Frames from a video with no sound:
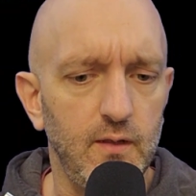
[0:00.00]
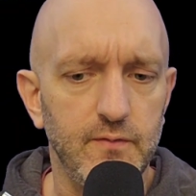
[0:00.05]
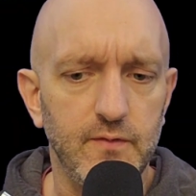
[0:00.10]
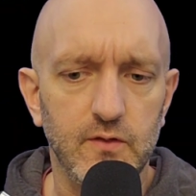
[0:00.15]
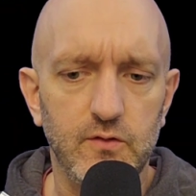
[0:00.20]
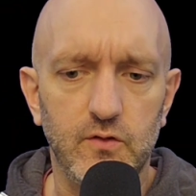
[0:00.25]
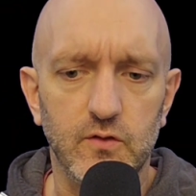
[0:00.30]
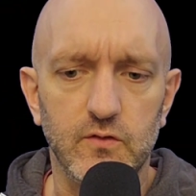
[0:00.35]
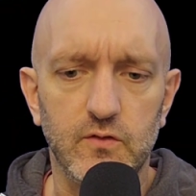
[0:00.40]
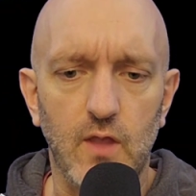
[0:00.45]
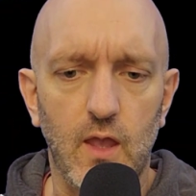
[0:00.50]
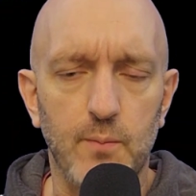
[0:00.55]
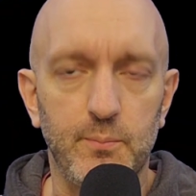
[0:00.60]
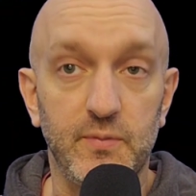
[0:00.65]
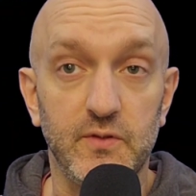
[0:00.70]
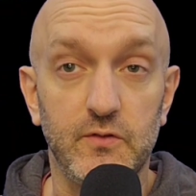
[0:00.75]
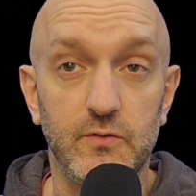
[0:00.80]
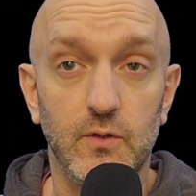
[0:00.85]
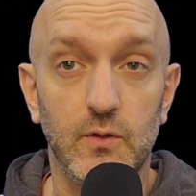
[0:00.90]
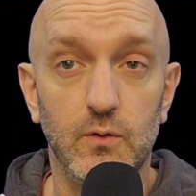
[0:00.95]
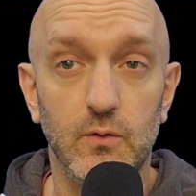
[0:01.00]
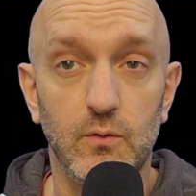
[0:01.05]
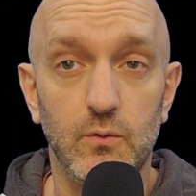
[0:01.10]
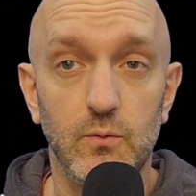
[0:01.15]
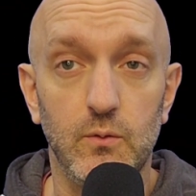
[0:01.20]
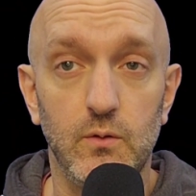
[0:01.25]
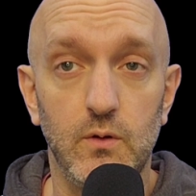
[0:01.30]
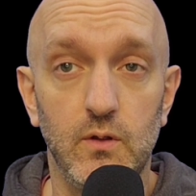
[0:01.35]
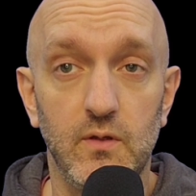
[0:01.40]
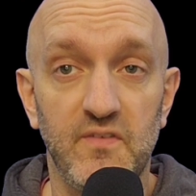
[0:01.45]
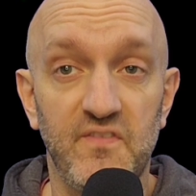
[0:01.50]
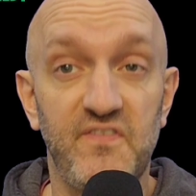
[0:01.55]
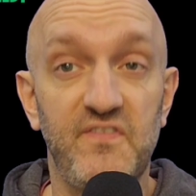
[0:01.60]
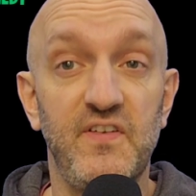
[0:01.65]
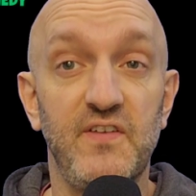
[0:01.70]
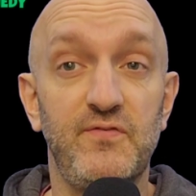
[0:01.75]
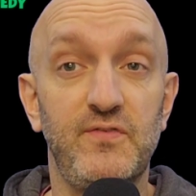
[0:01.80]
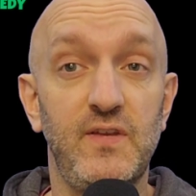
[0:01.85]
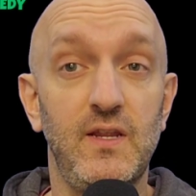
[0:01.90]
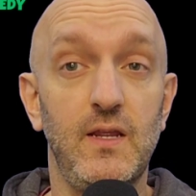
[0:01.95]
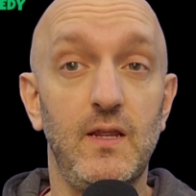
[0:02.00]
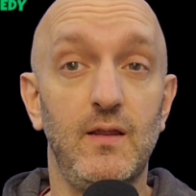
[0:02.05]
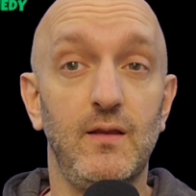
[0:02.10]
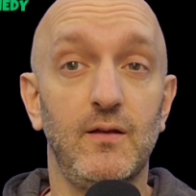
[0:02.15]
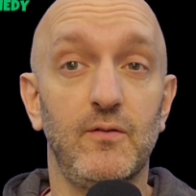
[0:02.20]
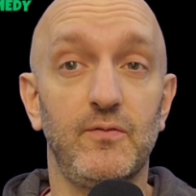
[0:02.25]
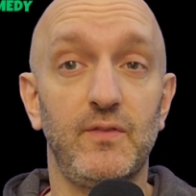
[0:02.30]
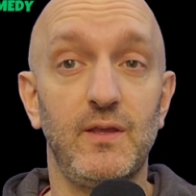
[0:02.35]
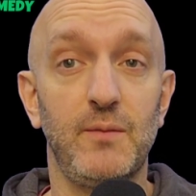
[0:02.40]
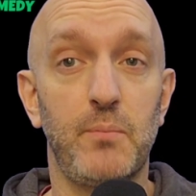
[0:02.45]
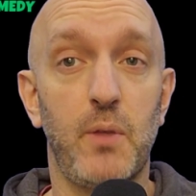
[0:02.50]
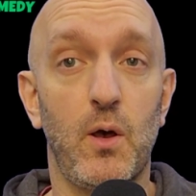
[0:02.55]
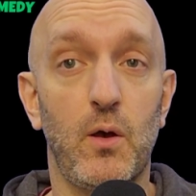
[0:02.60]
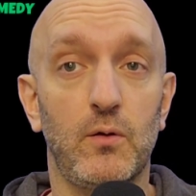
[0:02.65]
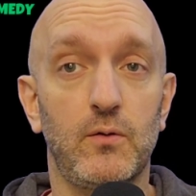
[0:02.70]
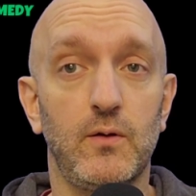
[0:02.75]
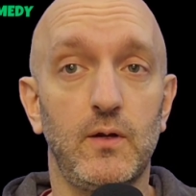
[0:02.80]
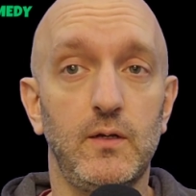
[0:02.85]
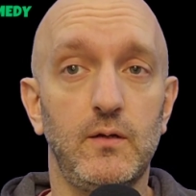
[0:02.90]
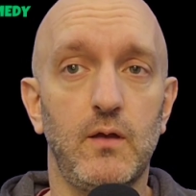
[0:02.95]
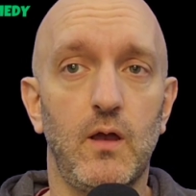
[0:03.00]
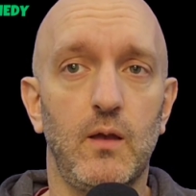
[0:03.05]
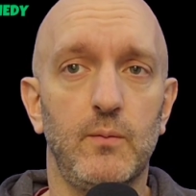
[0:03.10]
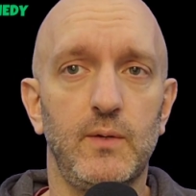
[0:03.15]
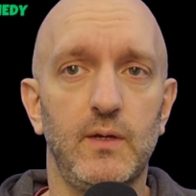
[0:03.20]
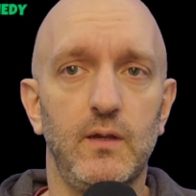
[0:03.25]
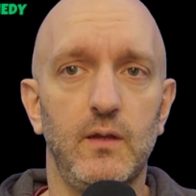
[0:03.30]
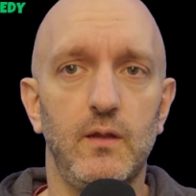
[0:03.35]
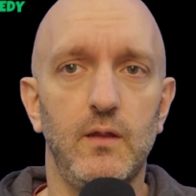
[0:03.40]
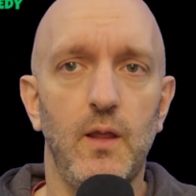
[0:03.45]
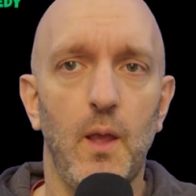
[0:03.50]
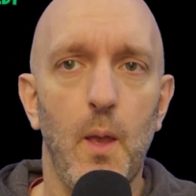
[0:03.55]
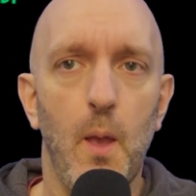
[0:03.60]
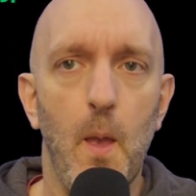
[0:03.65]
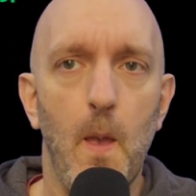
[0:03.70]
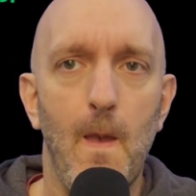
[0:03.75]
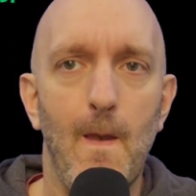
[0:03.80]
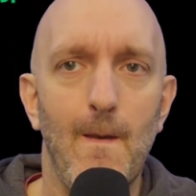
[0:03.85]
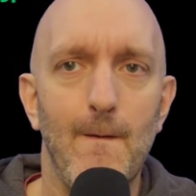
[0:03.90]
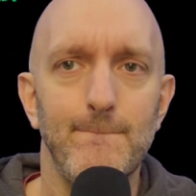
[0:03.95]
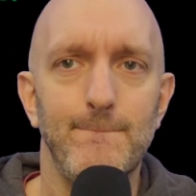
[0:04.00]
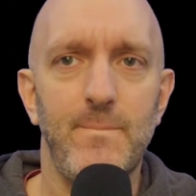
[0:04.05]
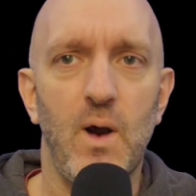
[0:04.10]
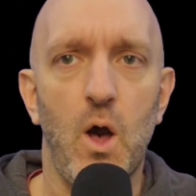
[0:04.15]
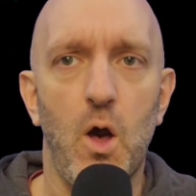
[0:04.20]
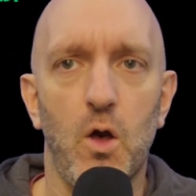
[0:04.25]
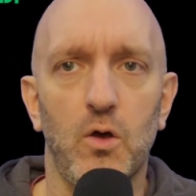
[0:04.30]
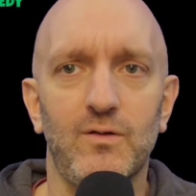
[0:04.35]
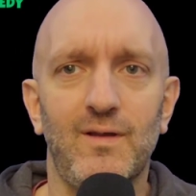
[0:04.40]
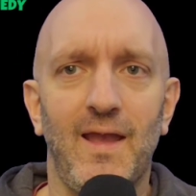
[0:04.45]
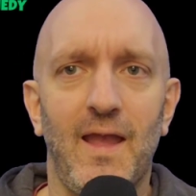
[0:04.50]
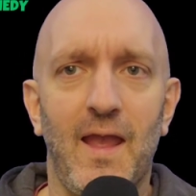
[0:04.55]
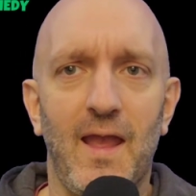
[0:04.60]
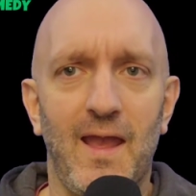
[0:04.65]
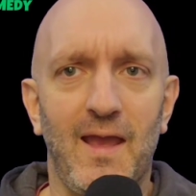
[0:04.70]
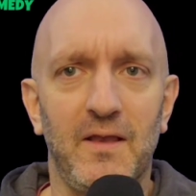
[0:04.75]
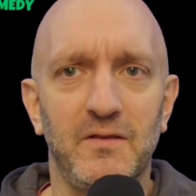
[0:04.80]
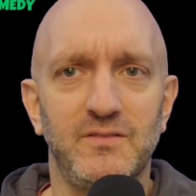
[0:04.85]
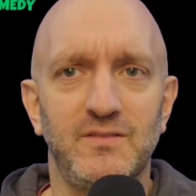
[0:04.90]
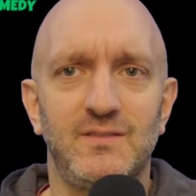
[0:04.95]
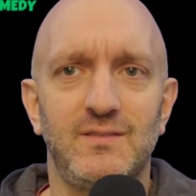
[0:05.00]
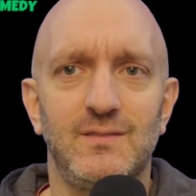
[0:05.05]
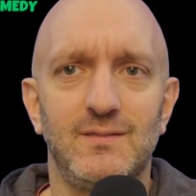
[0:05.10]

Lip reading: and this is episode 15 of the Paul Green Comedy PaulCast,